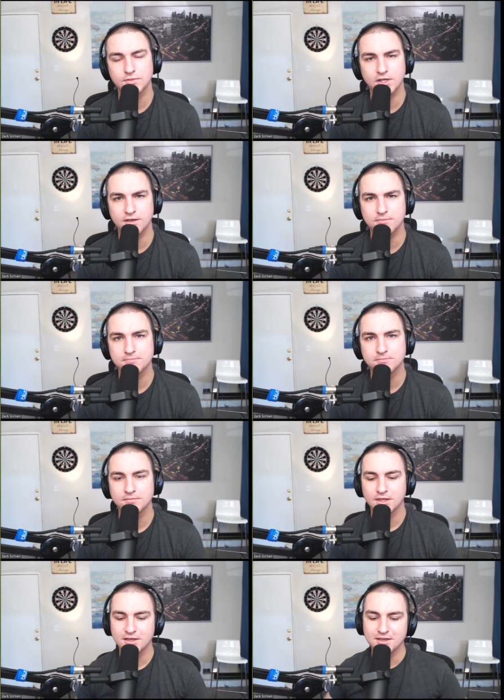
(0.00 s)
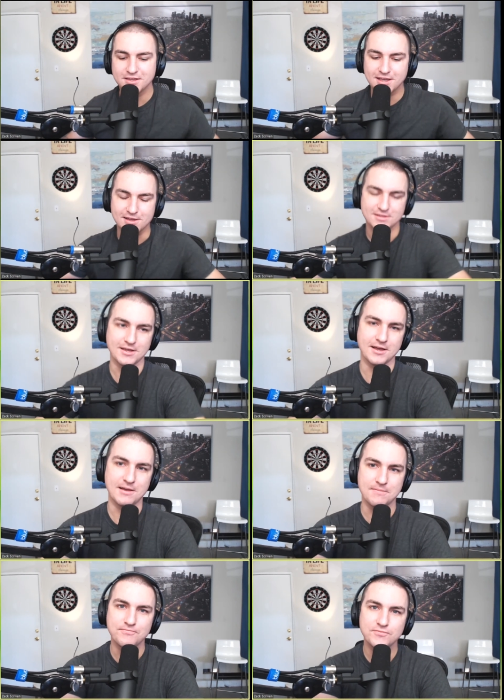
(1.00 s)
Yeah. Yeah.
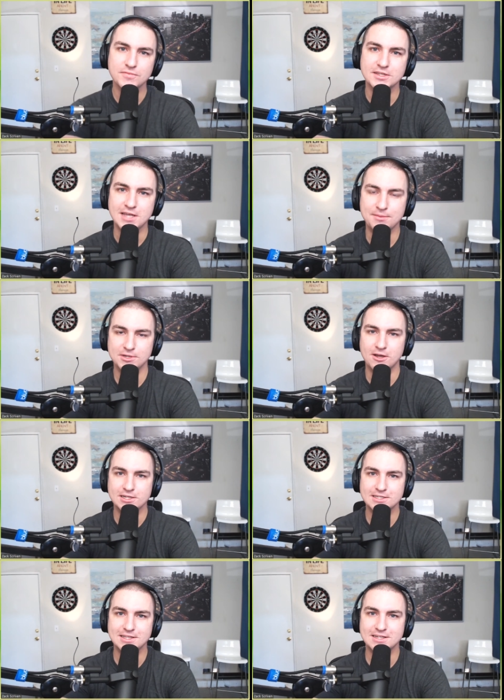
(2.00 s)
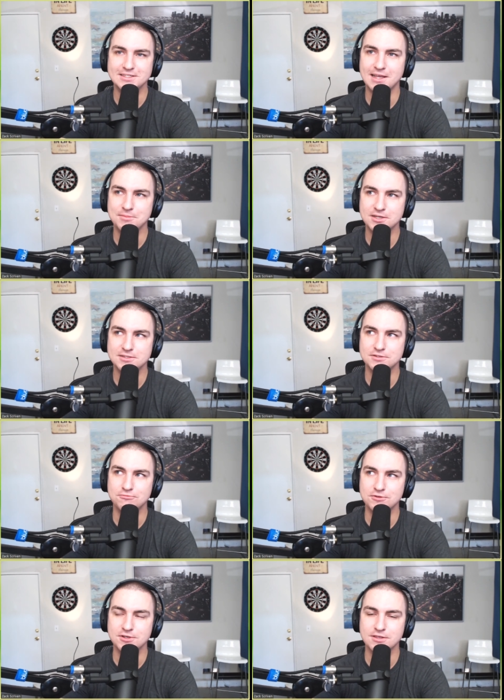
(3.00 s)
The type of content that Sam does is
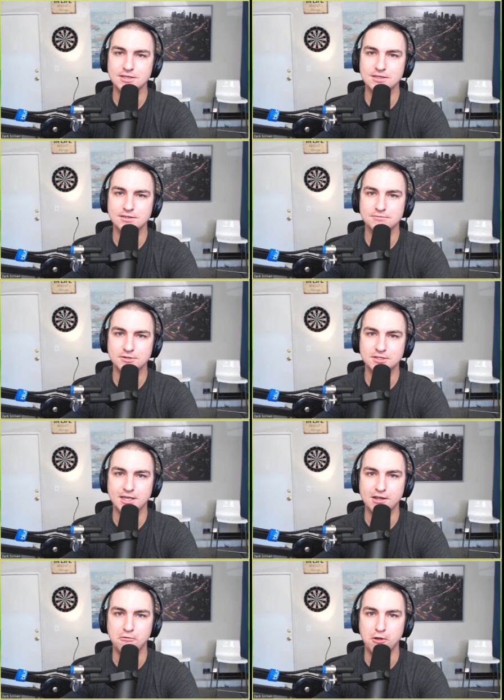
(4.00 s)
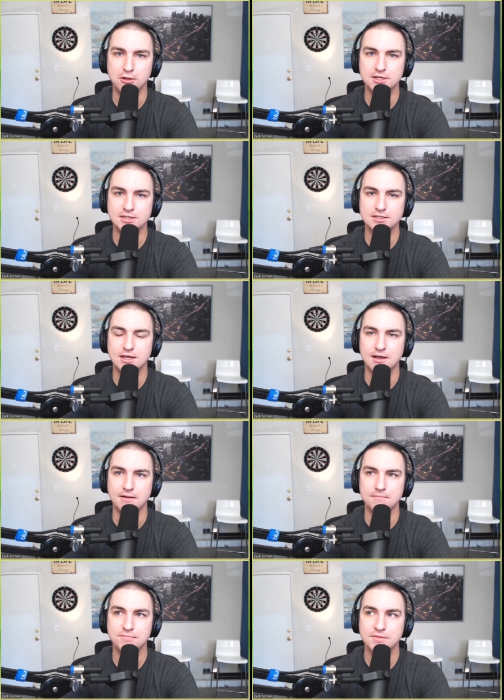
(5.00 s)
really, really high quality.
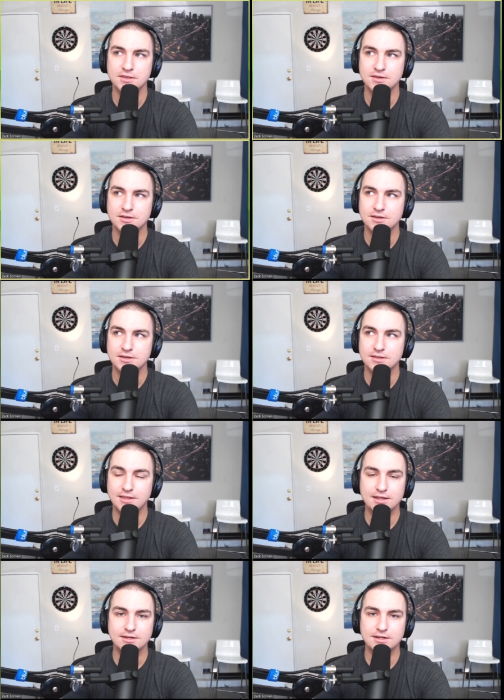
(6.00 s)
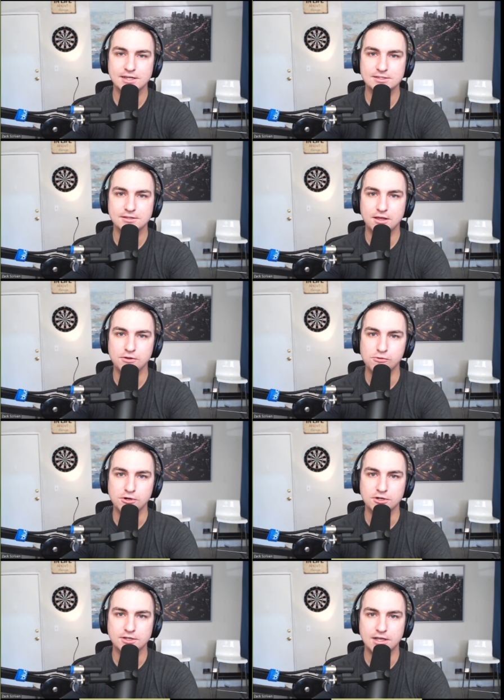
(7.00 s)
That it takes a lot of
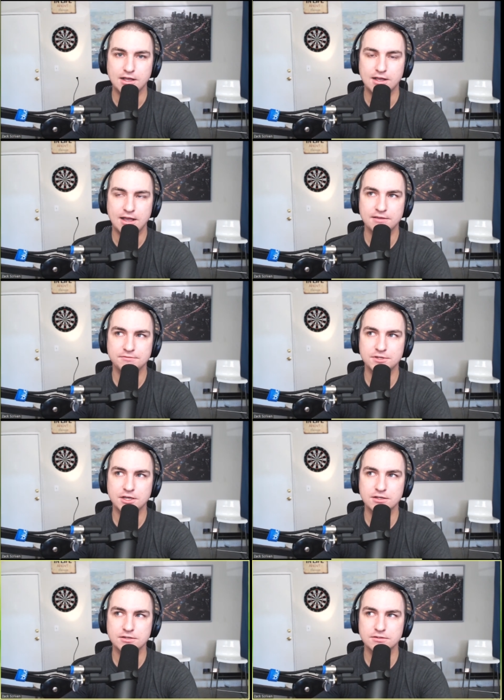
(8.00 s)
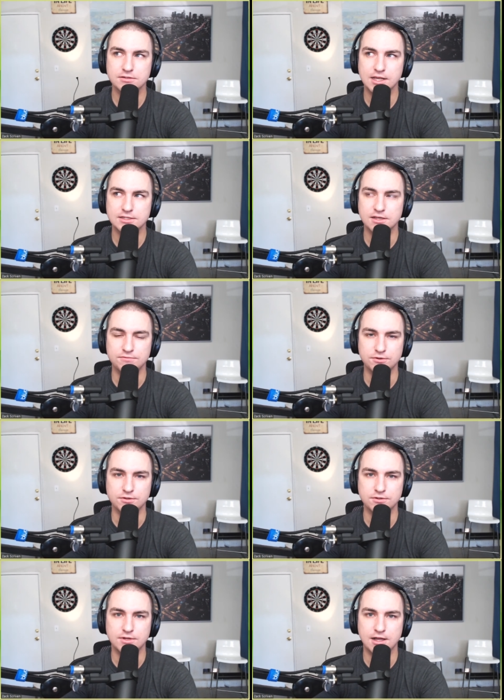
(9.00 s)
work. I've done like
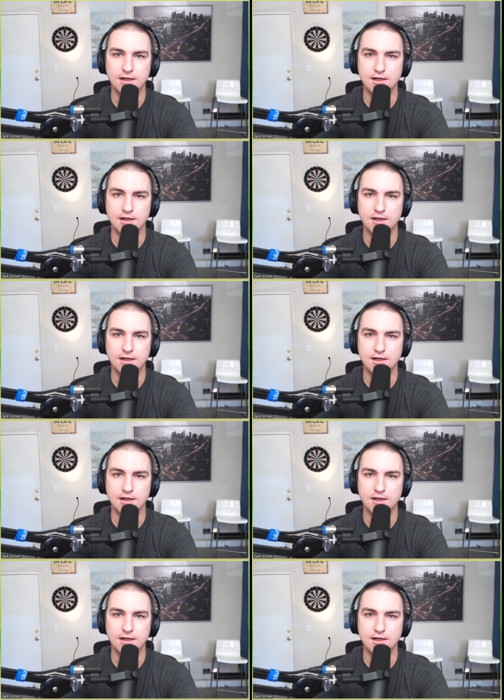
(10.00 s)
several